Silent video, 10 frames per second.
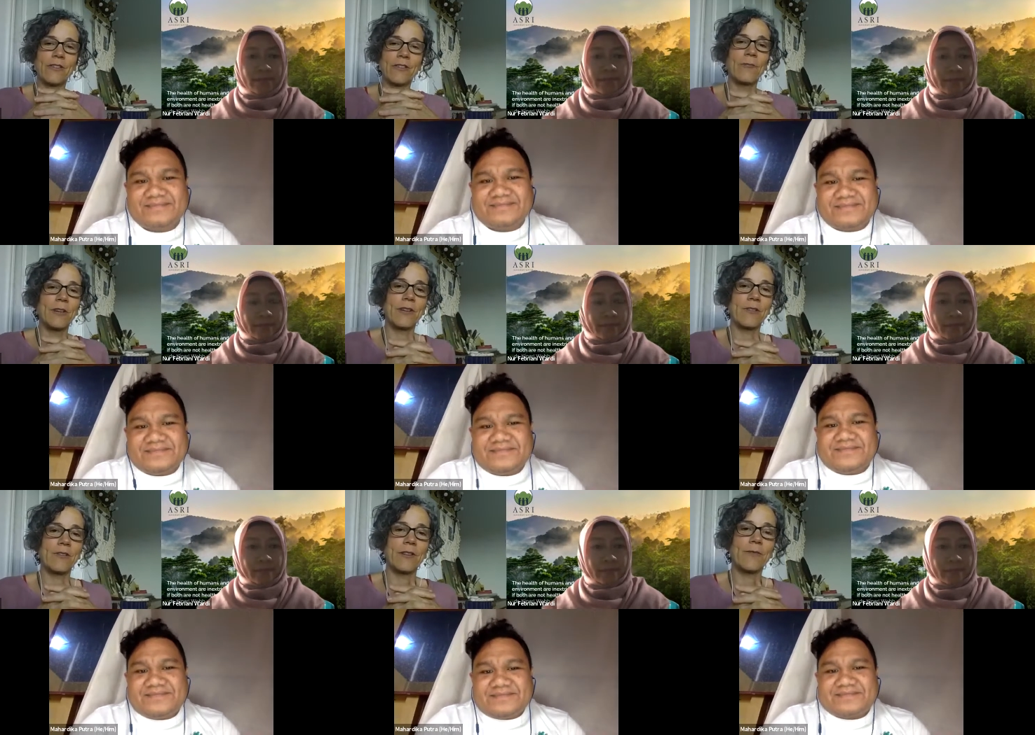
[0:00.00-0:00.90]
Speaker 1: human
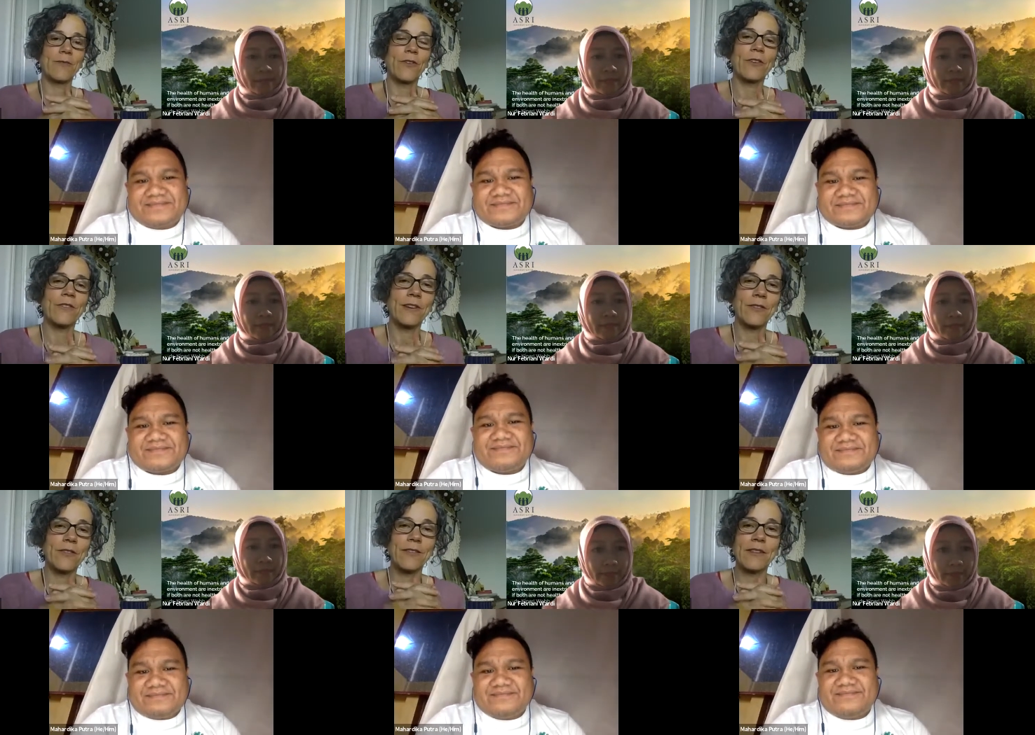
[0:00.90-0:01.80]
health and forest
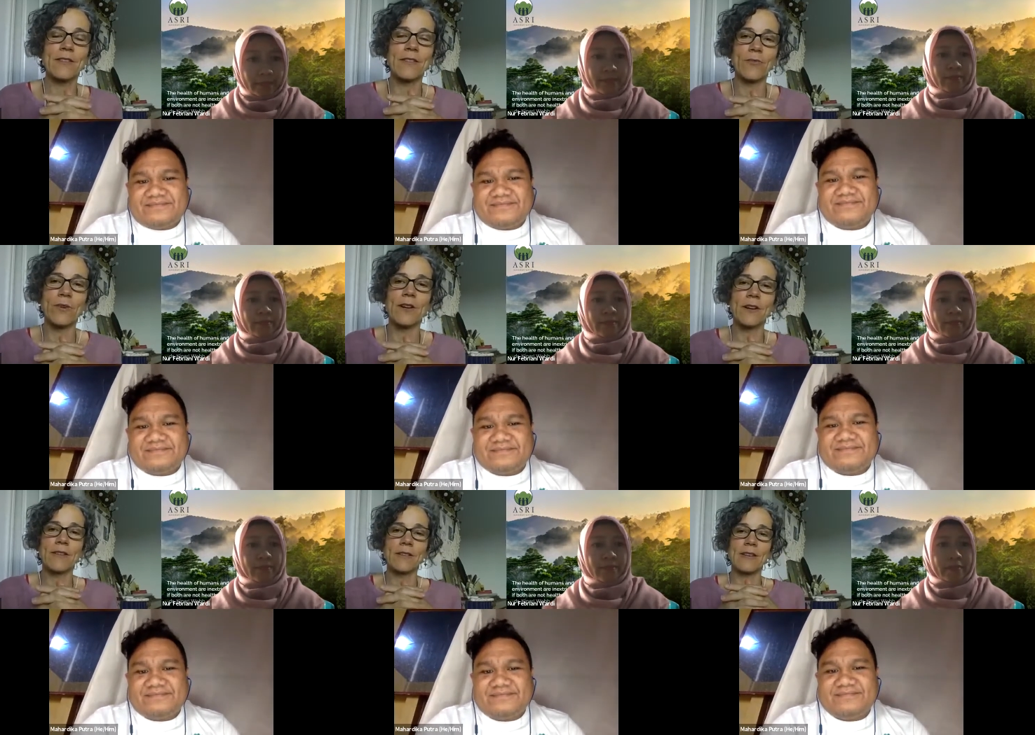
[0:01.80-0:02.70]
health is
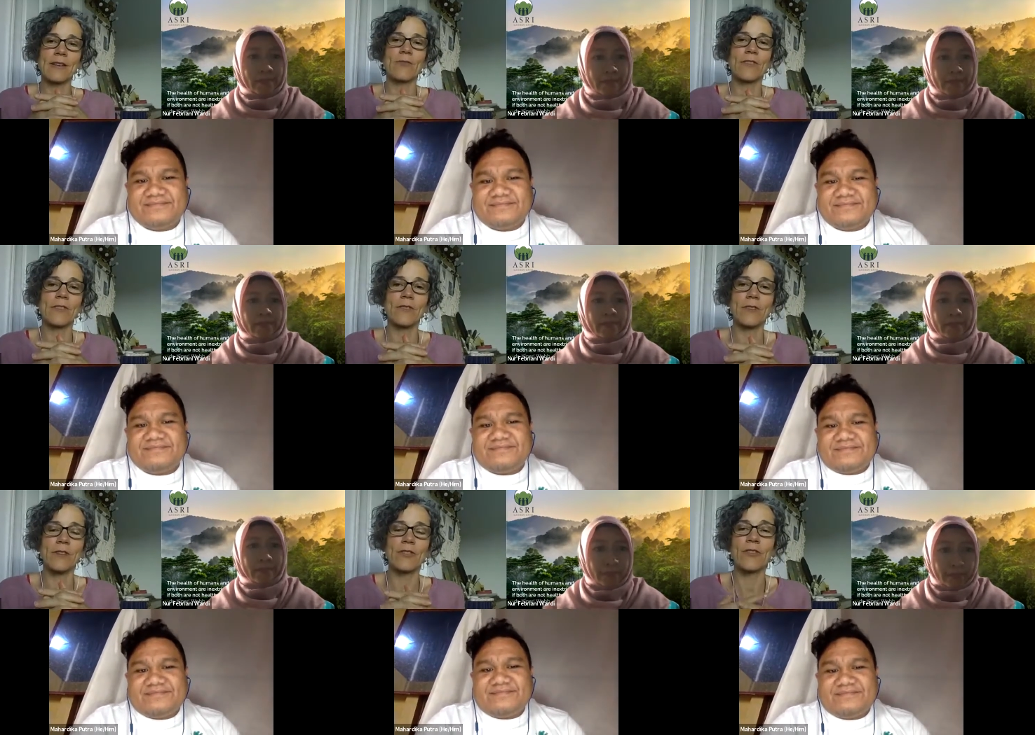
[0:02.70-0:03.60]
intertwined and also
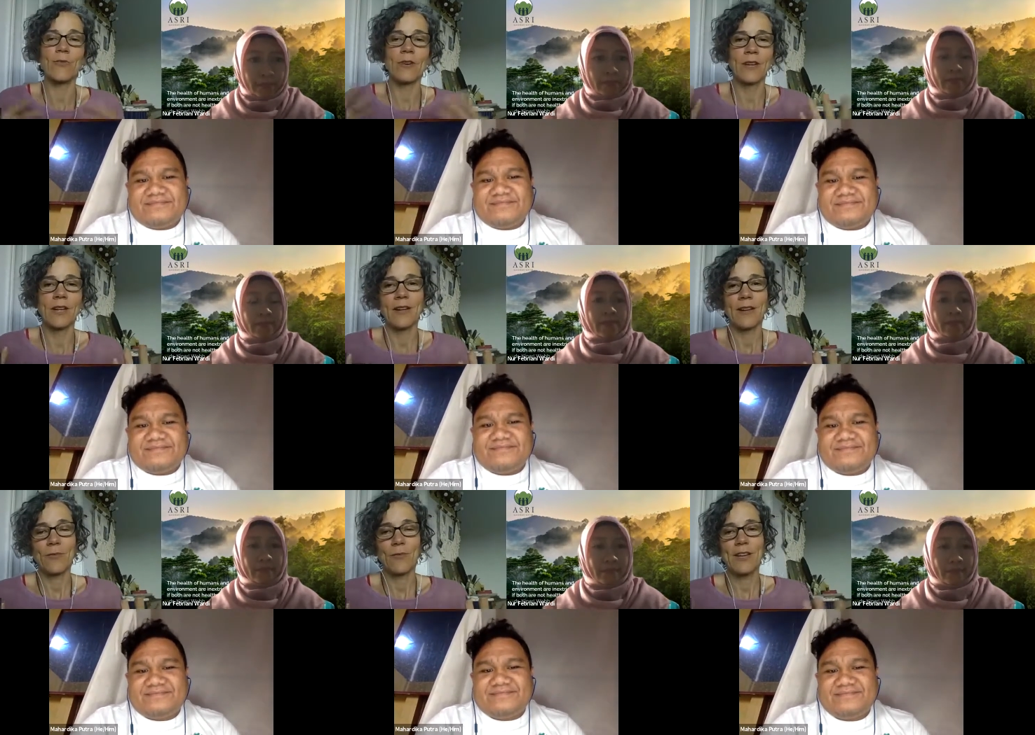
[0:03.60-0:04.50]
you know
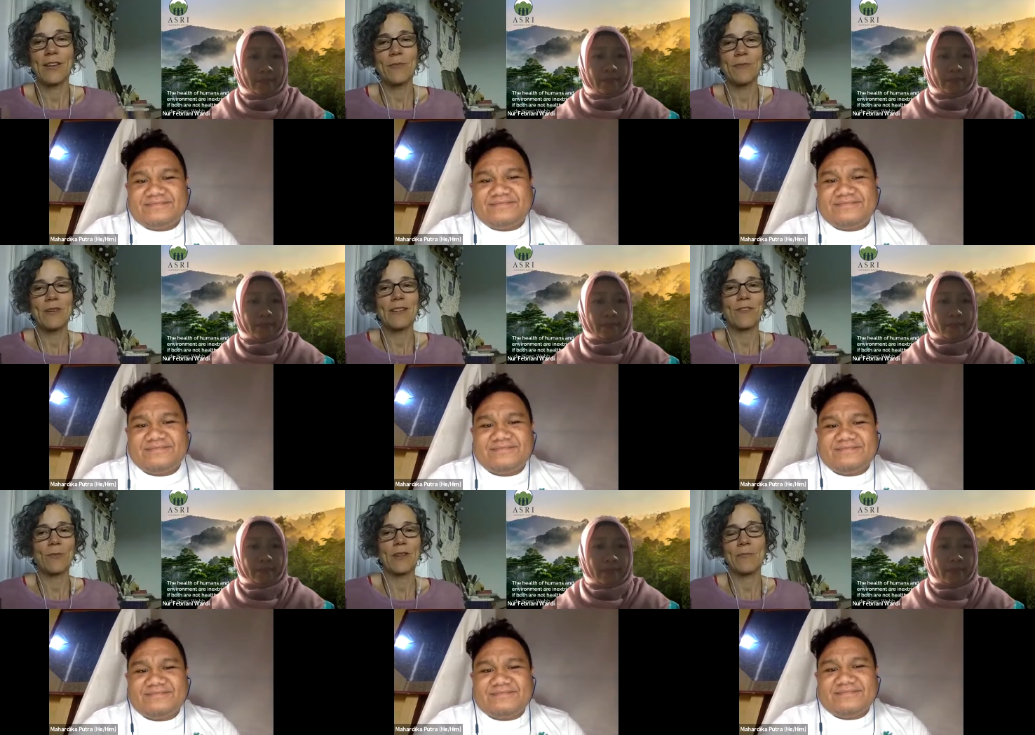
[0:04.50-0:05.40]
we human
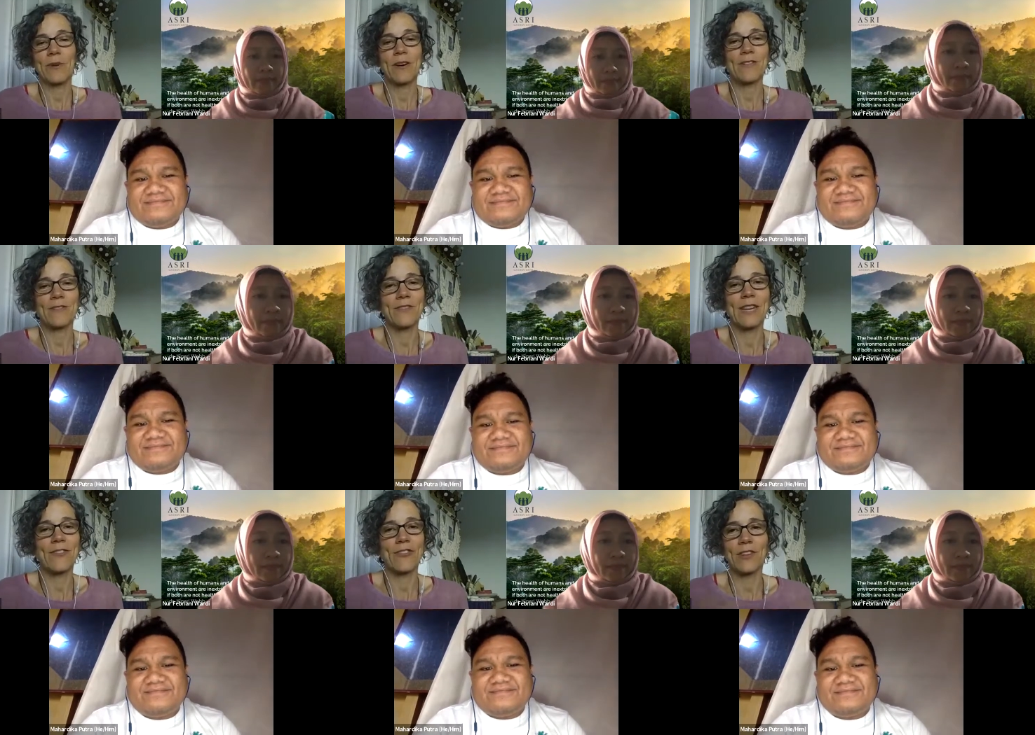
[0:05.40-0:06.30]
beings we are part of
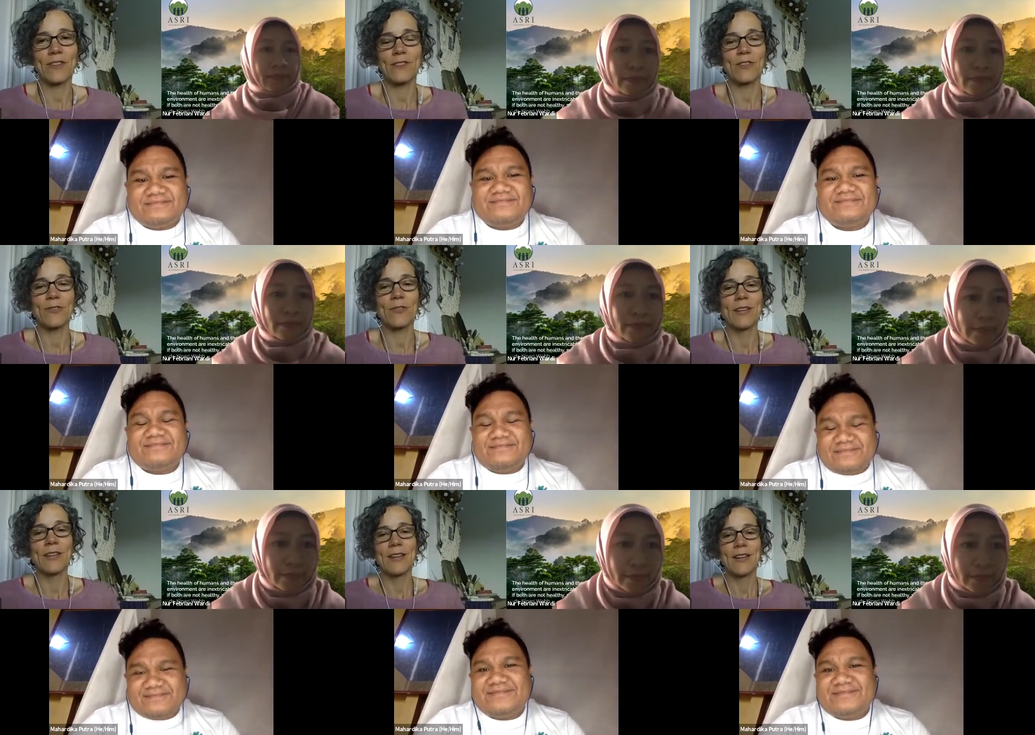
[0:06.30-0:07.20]
nature so
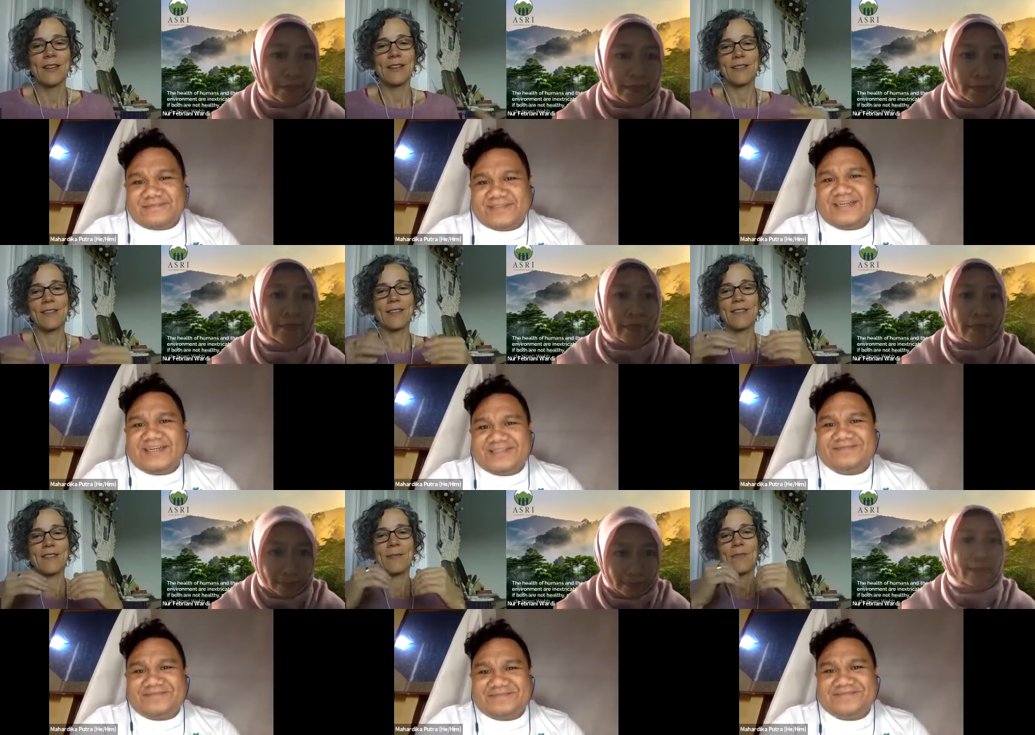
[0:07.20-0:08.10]
it
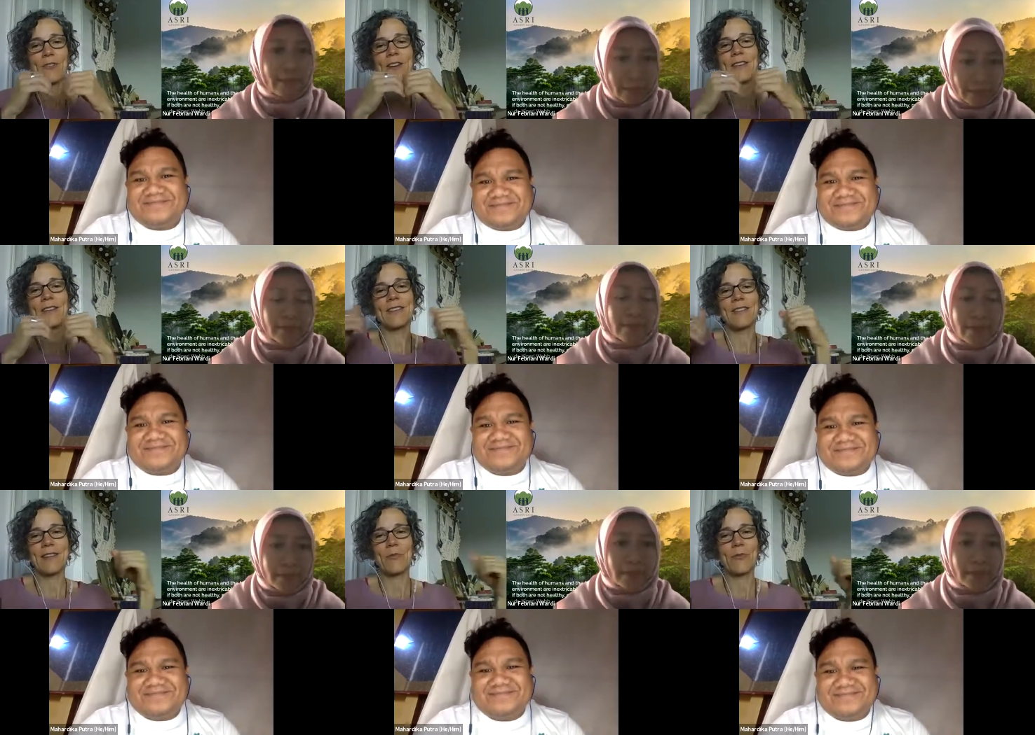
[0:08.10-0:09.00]
seems crazy
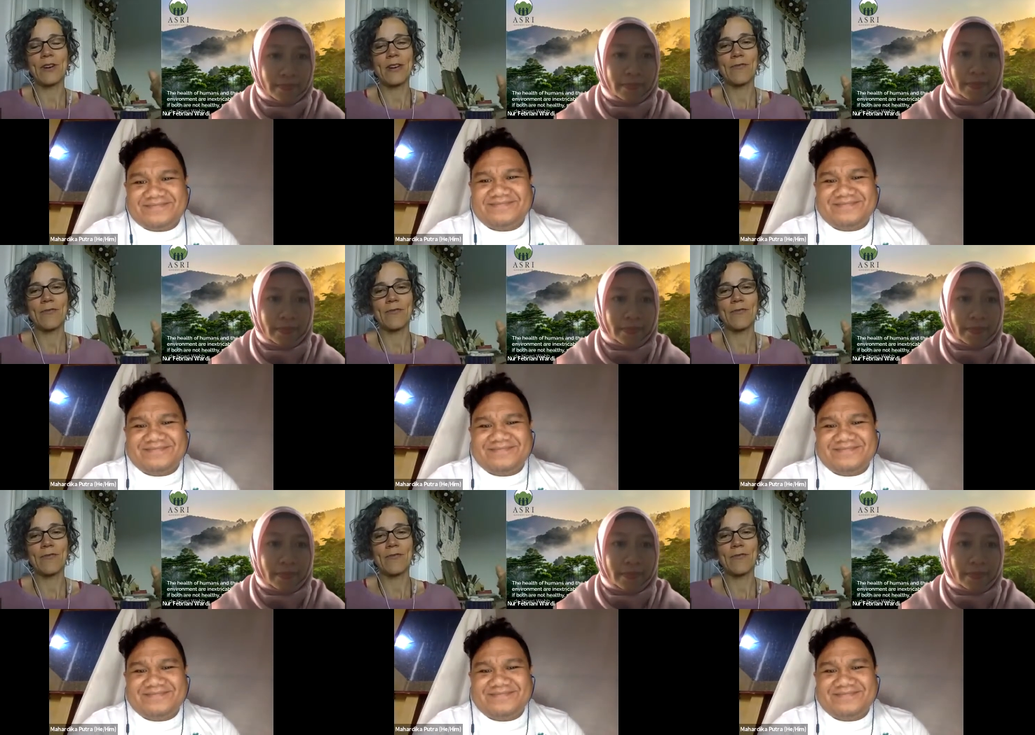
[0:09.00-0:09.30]
to separate